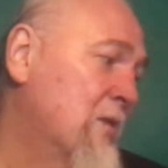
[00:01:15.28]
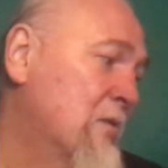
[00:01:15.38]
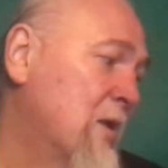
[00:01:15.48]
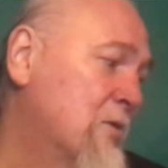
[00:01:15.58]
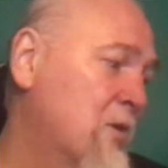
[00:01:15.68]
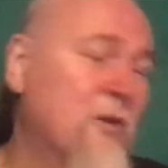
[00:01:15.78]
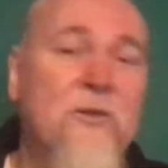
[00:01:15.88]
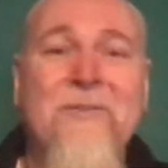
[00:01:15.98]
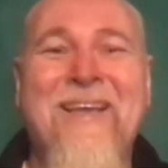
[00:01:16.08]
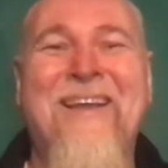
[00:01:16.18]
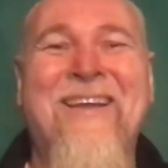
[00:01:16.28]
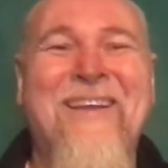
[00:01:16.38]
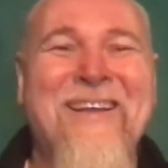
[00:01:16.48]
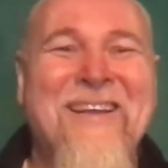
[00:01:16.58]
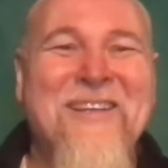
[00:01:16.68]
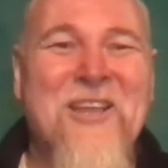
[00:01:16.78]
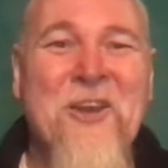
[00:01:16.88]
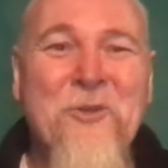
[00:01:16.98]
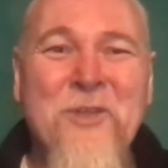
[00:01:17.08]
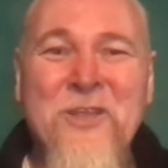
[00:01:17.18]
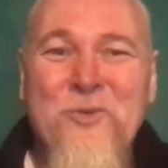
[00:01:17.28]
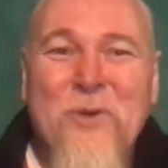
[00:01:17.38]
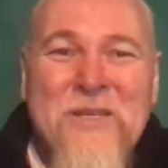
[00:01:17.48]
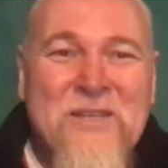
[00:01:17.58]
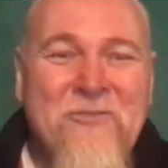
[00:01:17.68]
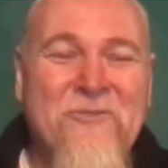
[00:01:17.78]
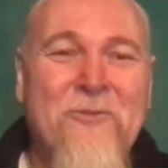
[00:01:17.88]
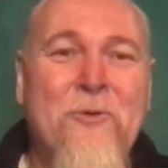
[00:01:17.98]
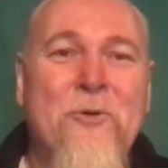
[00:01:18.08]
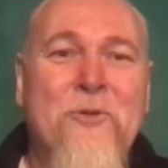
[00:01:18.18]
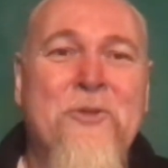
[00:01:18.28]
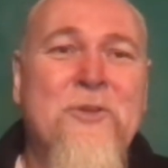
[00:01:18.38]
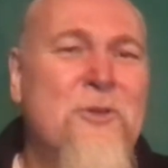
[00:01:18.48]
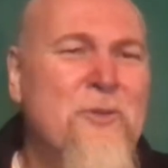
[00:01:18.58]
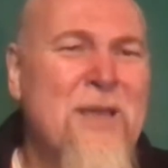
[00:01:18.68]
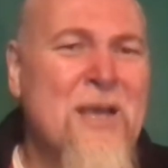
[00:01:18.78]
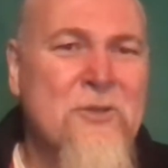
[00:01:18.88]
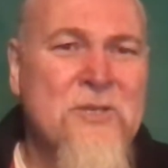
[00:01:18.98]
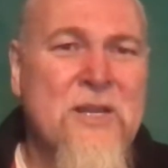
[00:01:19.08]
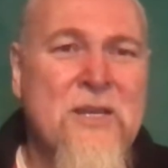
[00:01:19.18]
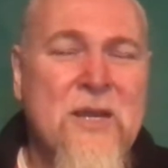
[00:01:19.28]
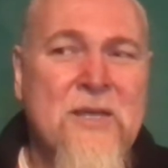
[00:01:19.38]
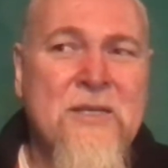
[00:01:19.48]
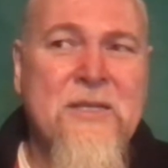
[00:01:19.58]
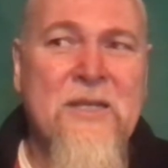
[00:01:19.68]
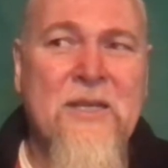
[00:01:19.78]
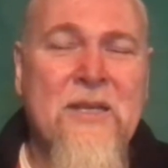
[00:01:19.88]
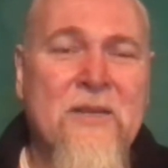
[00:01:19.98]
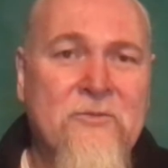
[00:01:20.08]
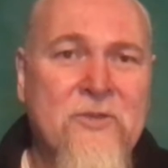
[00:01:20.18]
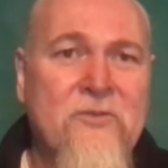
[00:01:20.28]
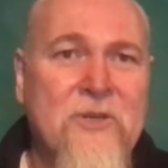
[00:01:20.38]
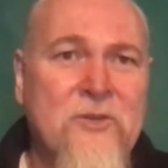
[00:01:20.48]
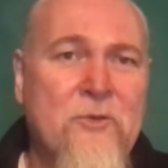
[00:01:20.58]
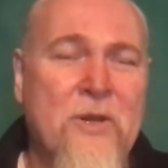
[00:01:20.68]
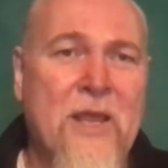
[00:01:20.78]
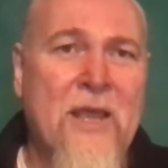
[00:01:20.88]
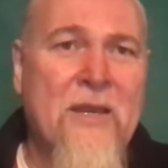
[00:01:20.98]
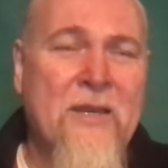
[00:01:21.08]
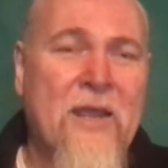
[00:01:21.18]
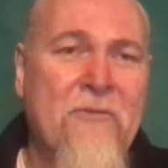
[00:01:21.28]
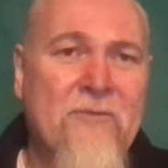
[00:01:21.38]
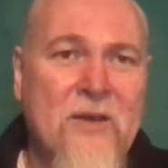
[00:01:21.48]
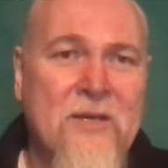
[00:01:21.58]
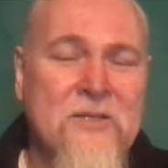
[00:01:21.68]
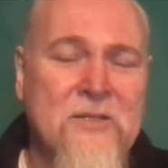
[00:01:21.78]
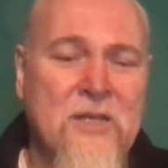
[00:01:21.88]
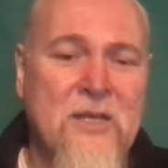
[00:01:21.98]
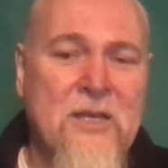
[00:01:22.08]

no, sorry, January the 24th, 2019. I've just finished 28-day fast.